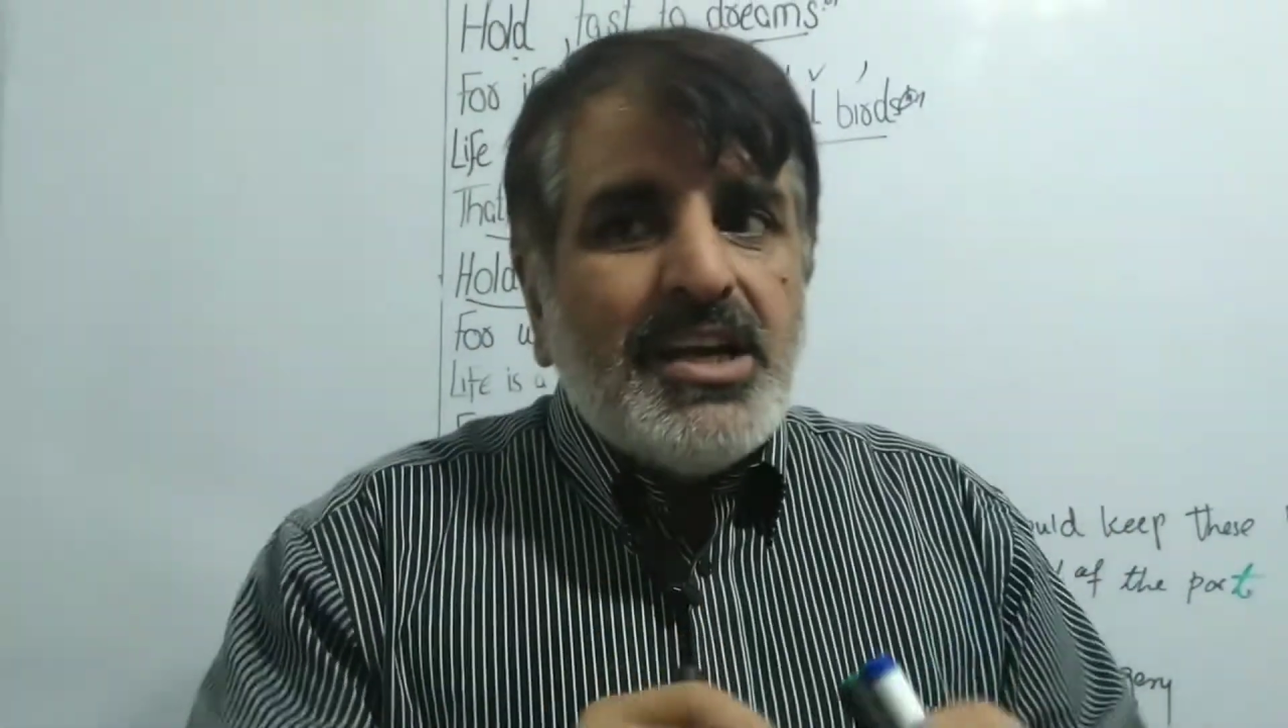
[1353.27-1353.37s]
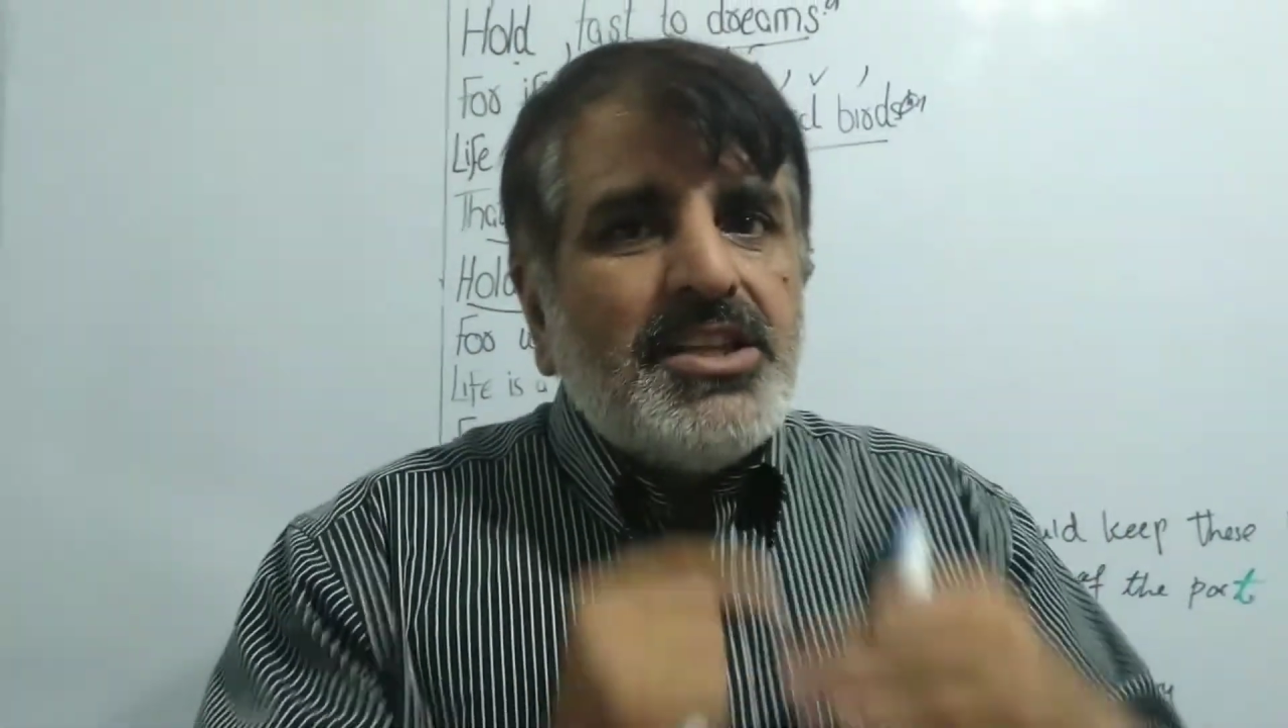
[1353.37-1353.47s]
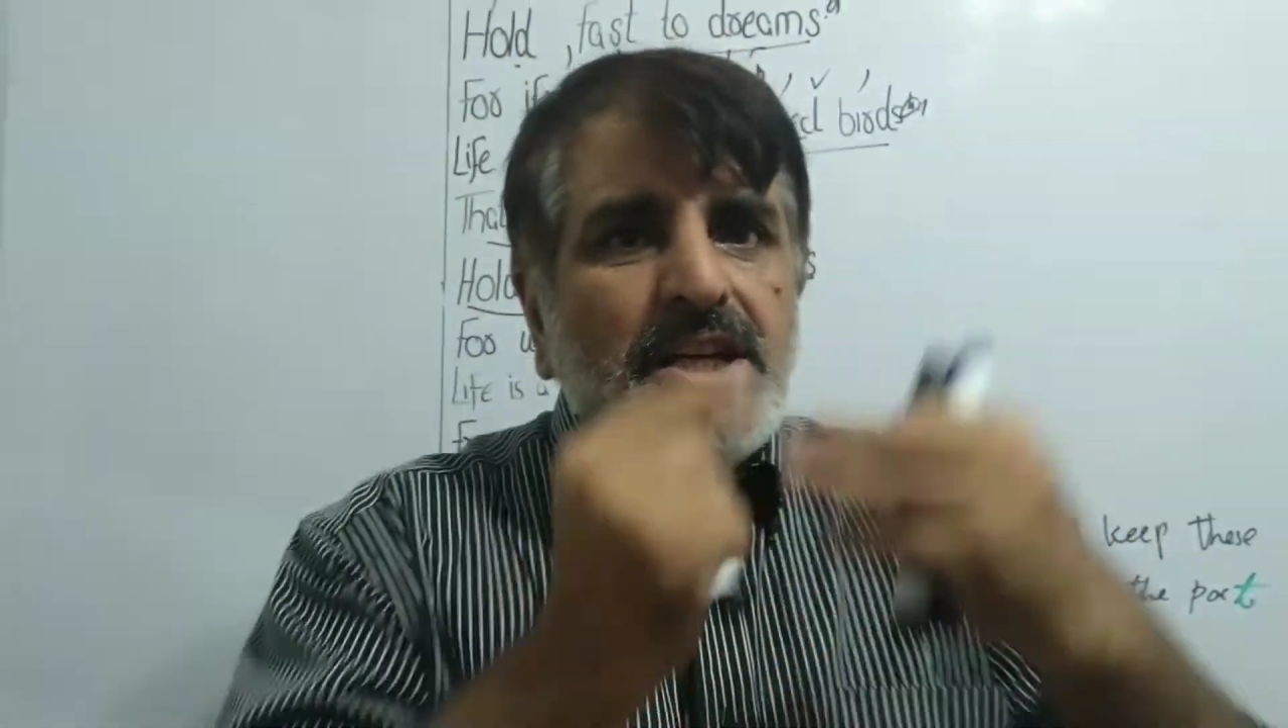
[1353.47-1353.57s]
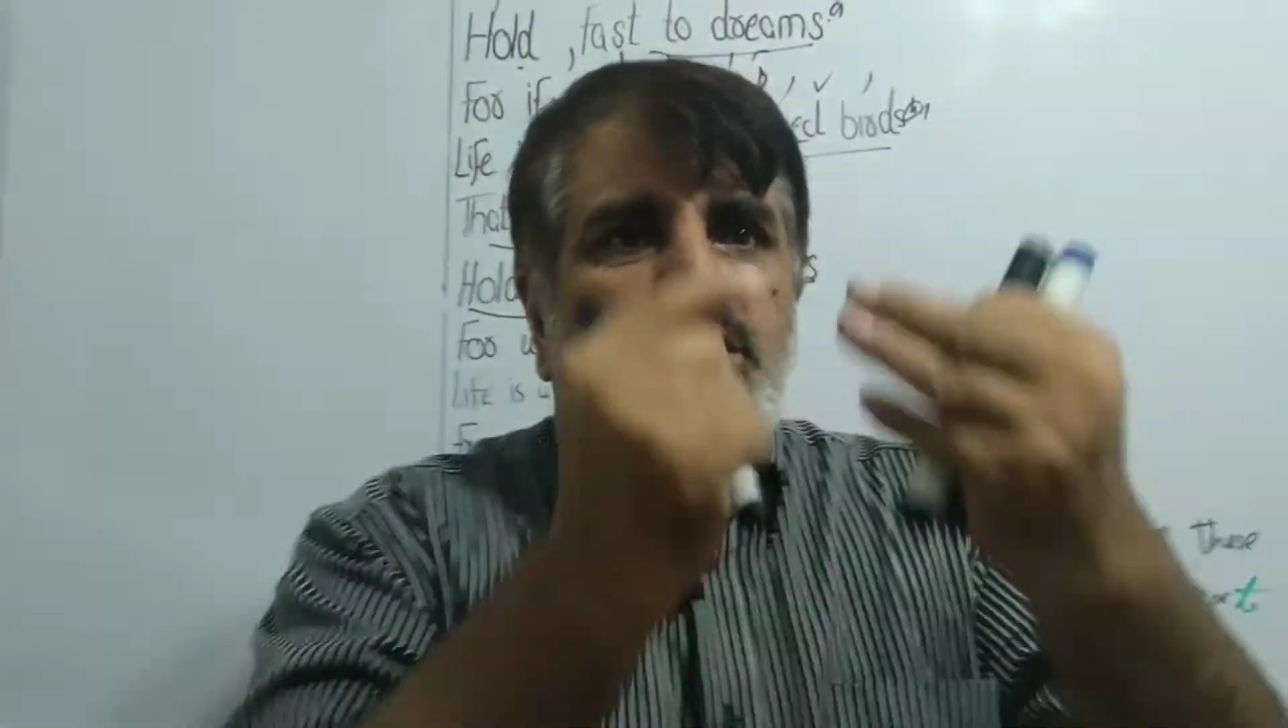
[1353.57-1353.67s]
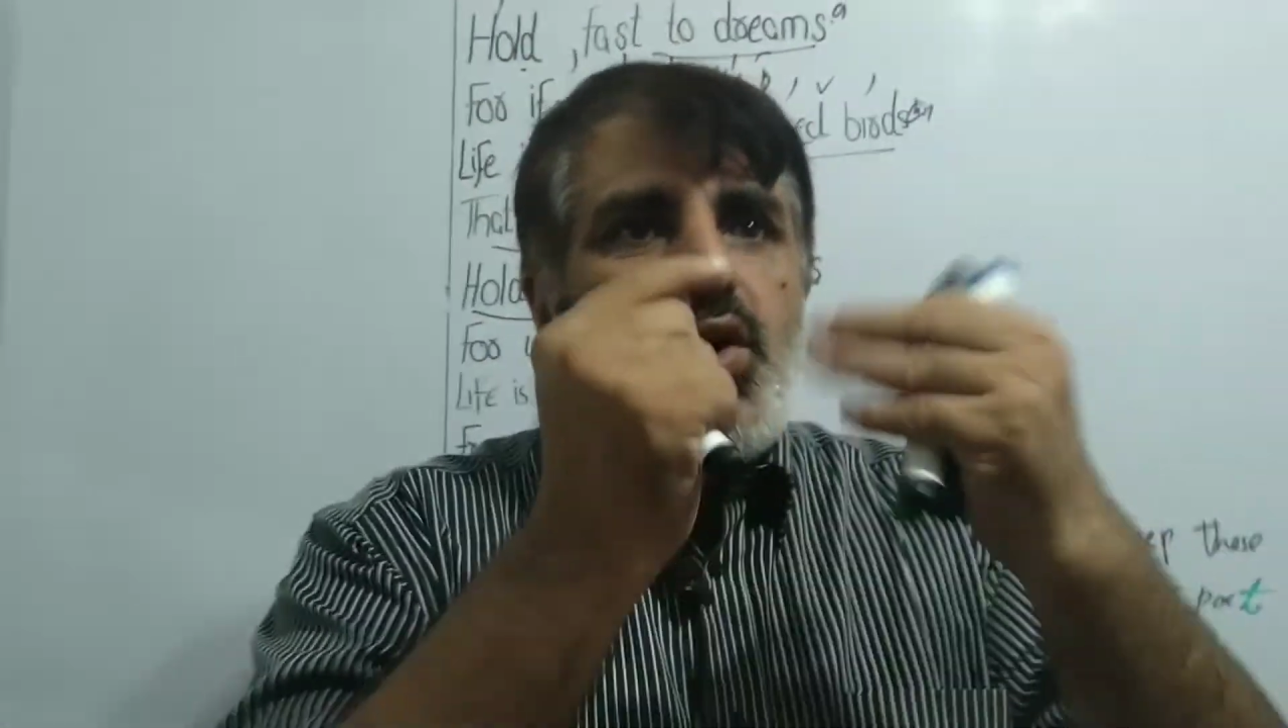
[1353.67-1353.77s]

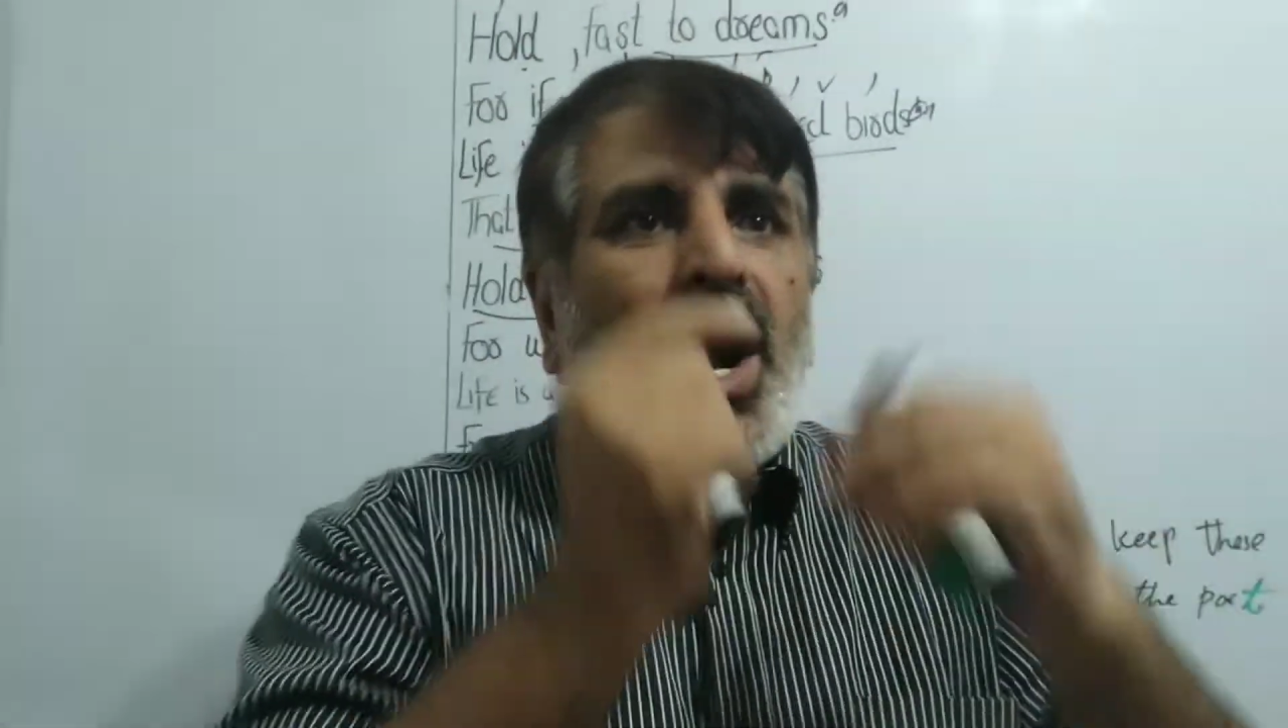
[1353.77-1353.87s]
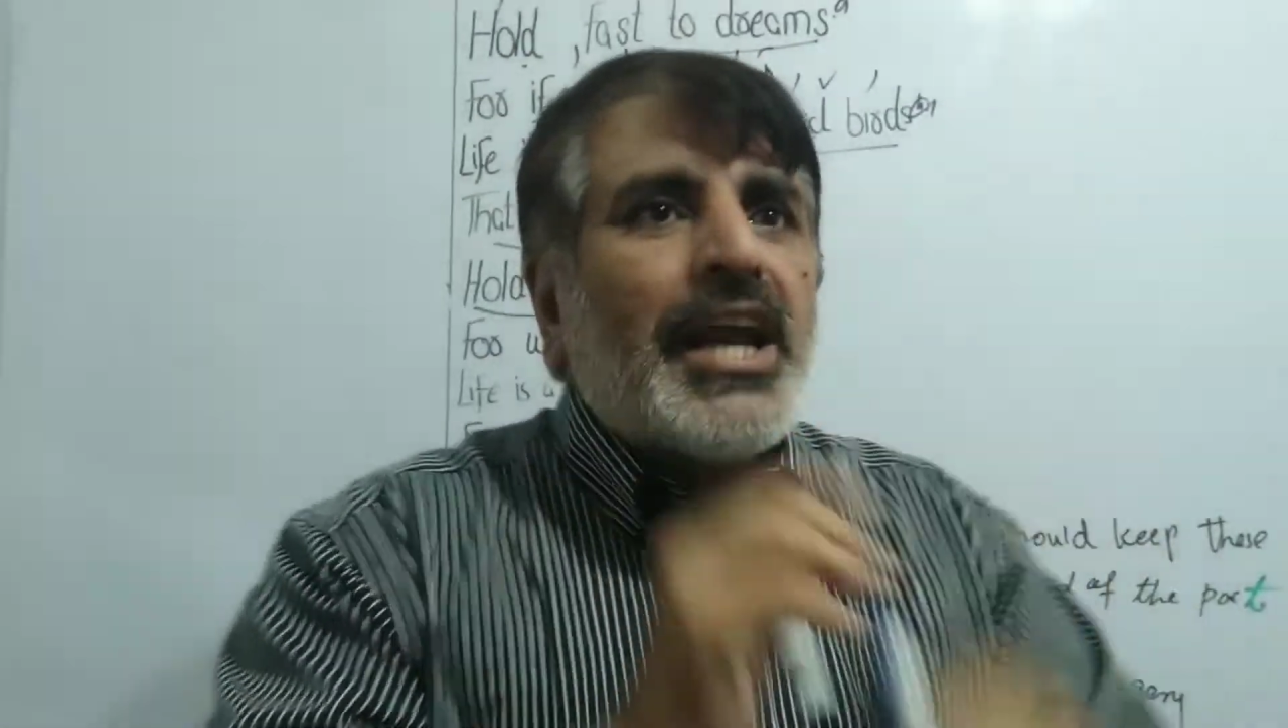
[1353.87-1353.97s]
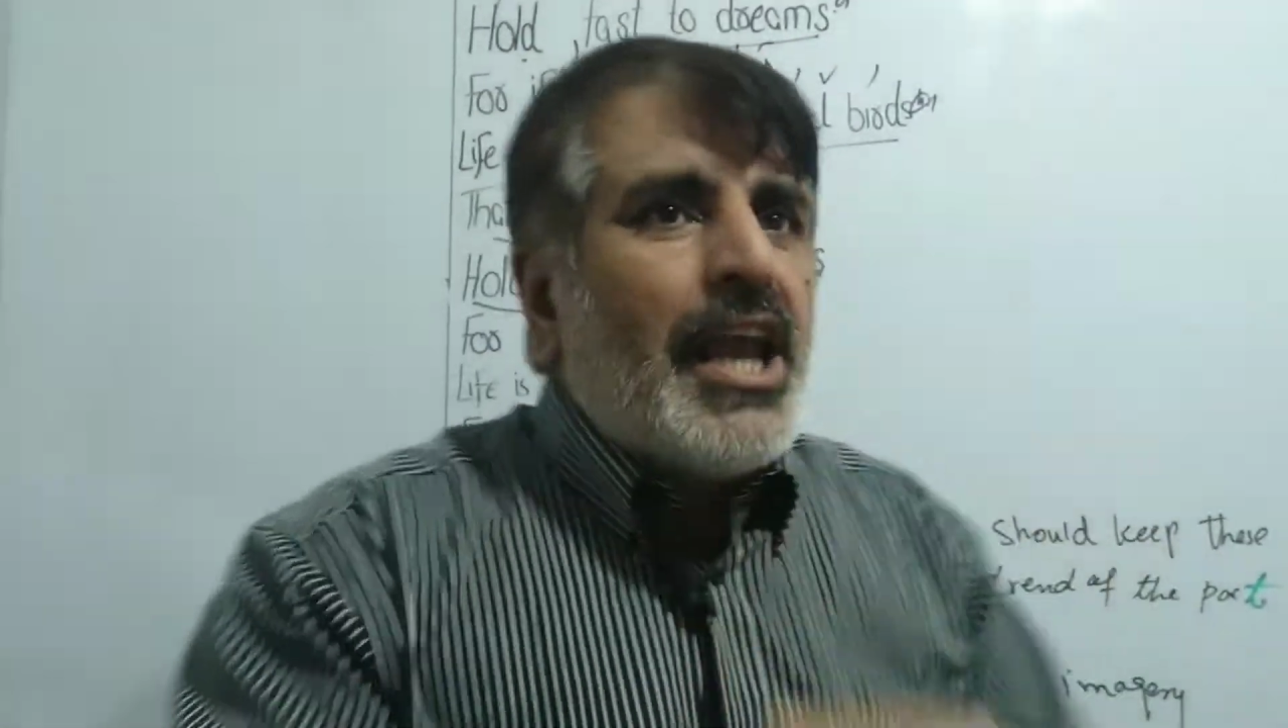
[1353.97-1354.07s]
then you are